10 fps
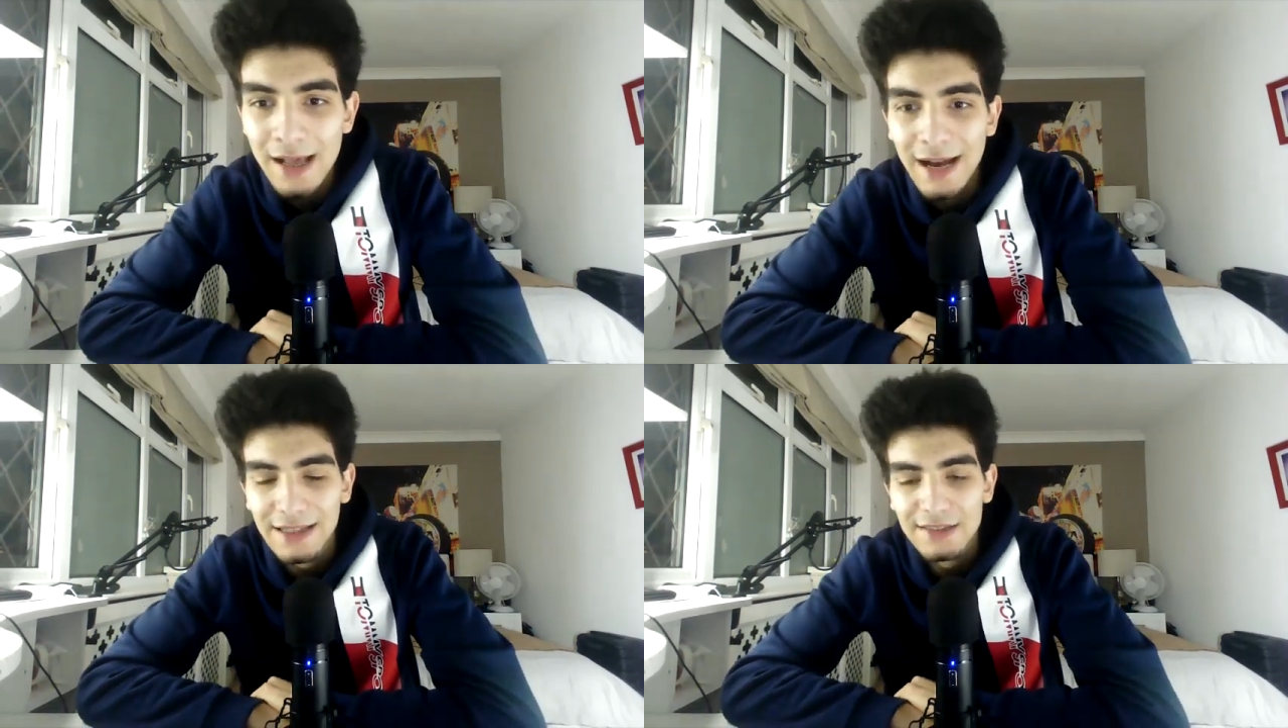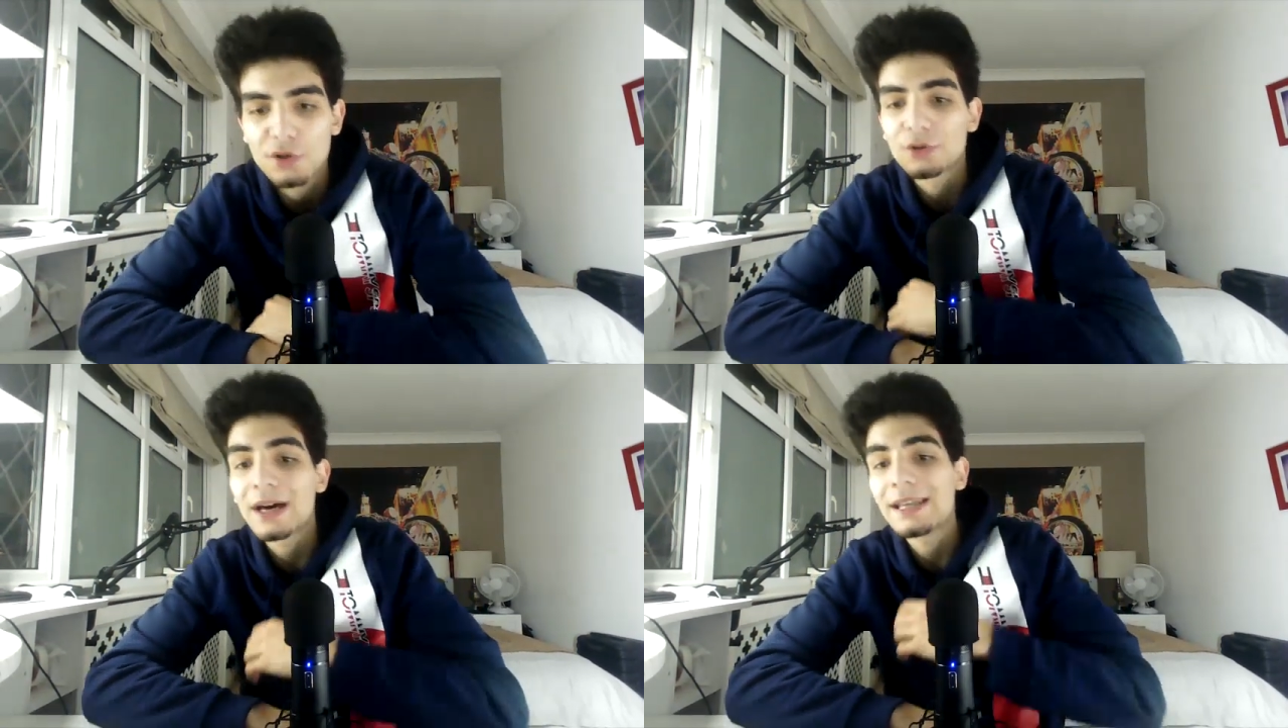and
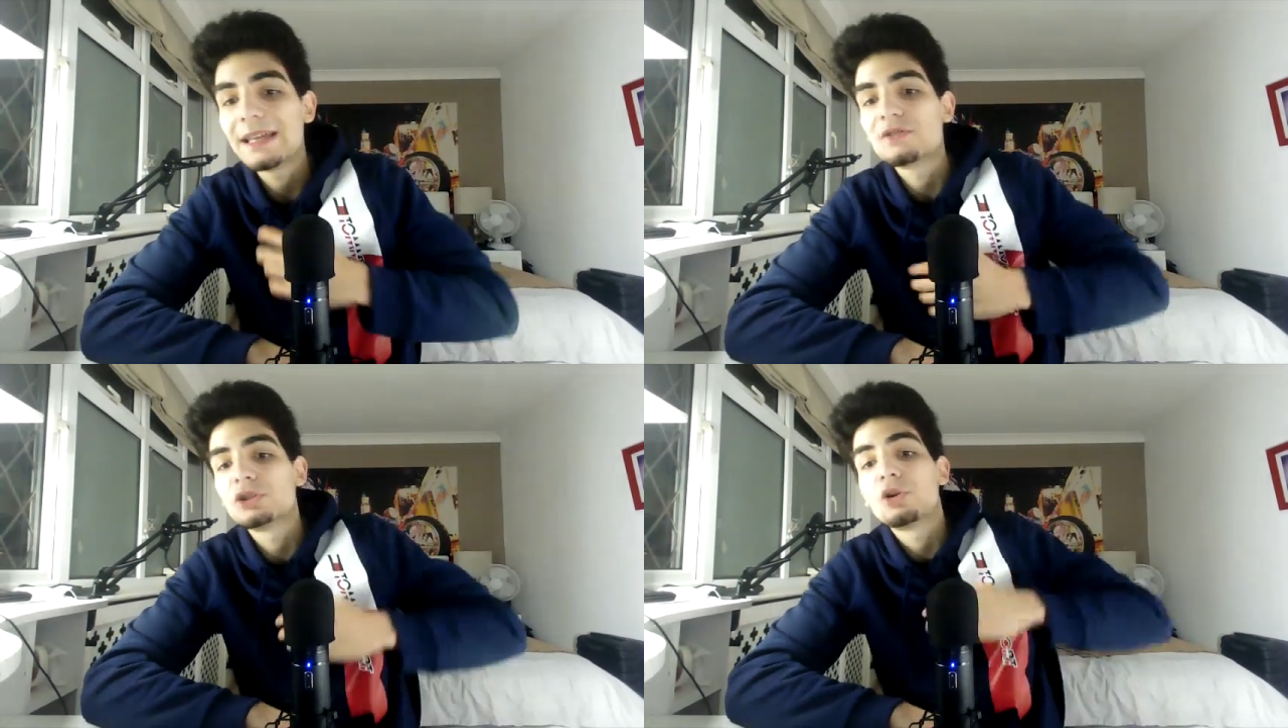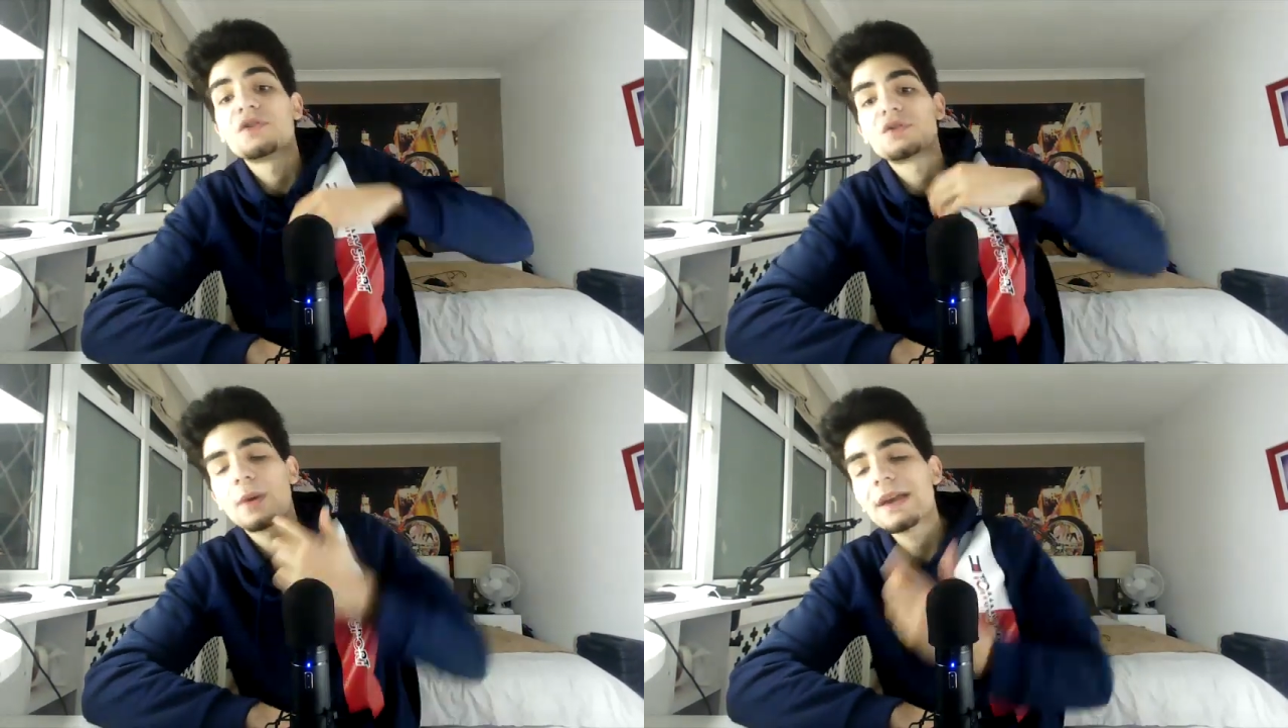so that leaves a lot of
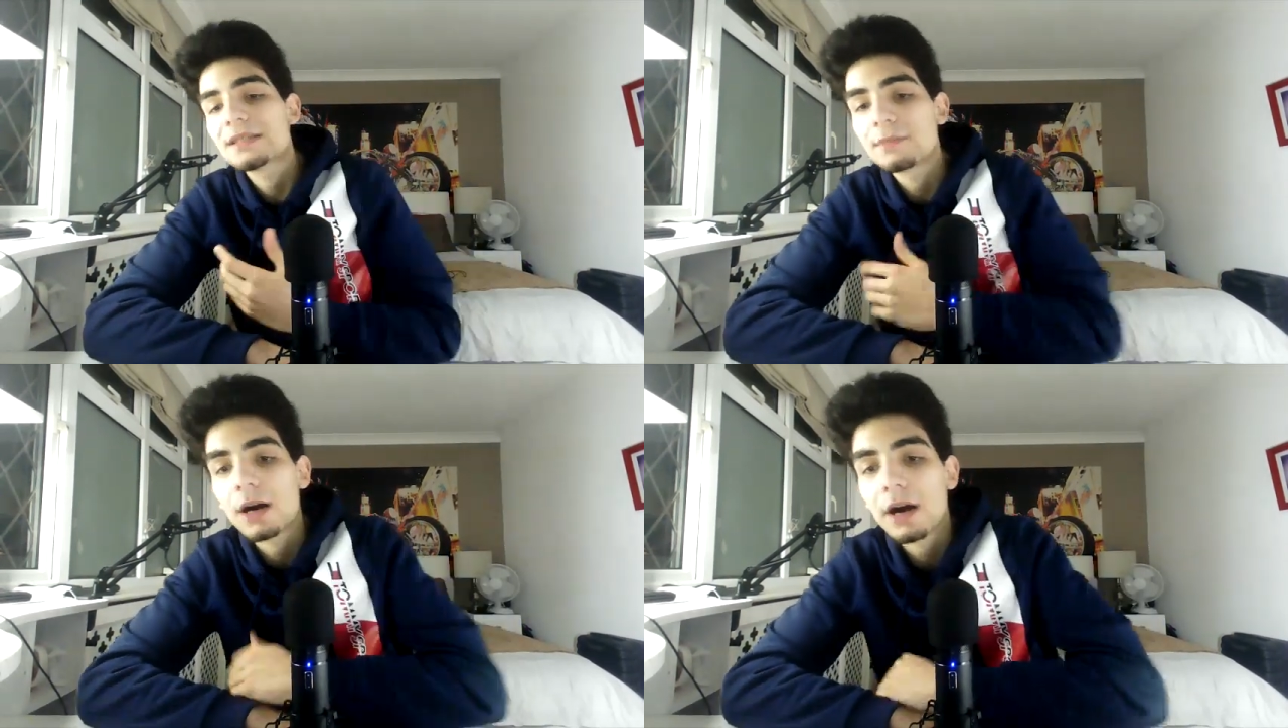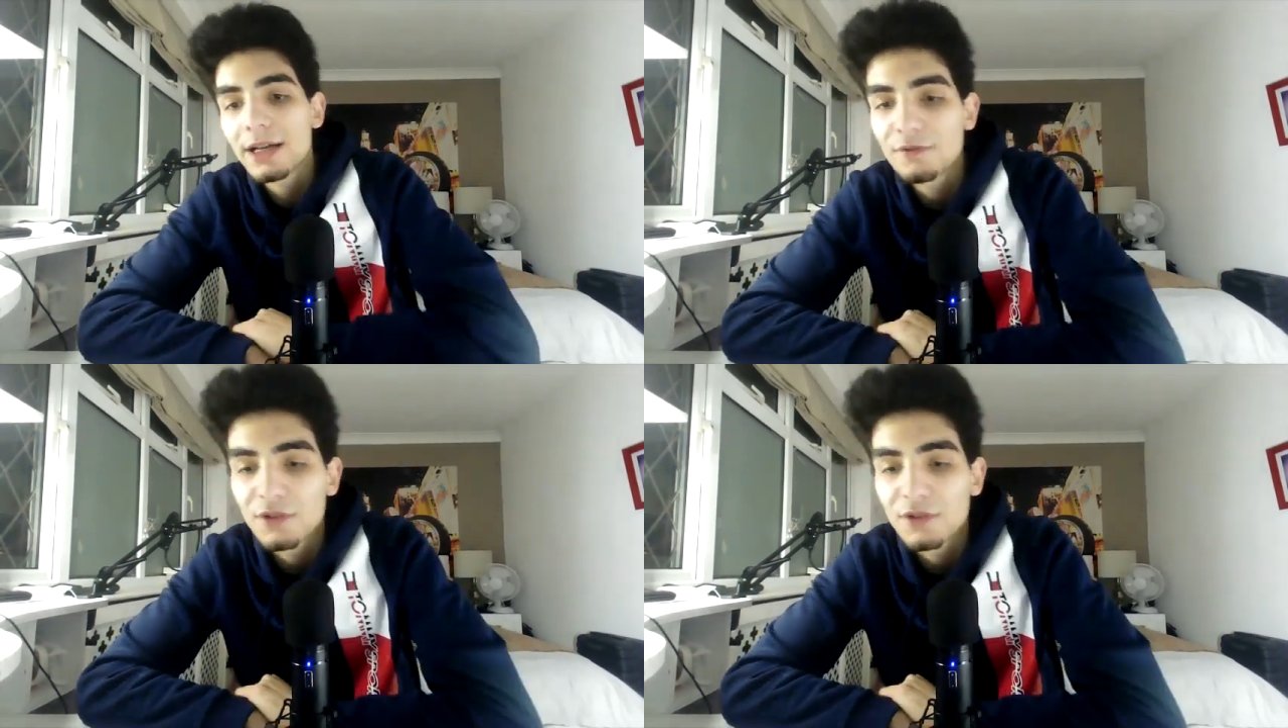space in behind for